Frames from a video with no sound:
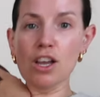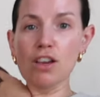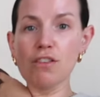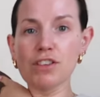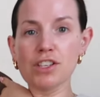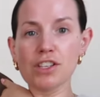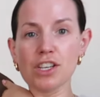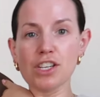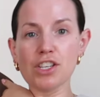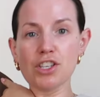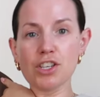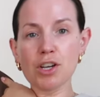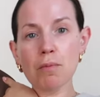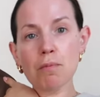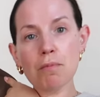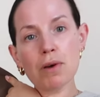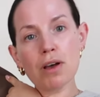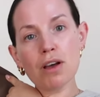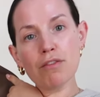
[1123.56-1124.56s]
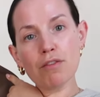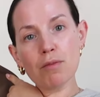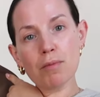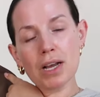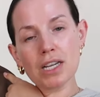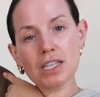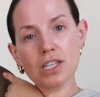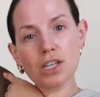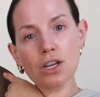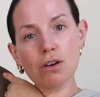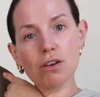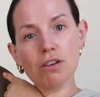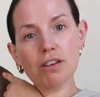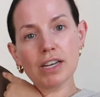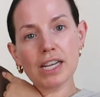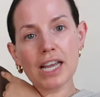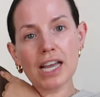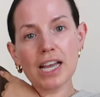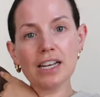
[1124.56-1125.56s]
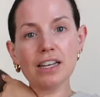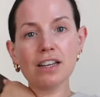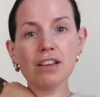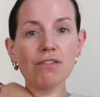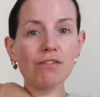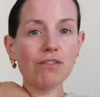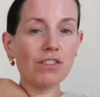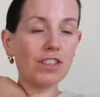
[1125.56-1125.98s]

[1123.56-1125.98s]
oversized jumper from Adanola again.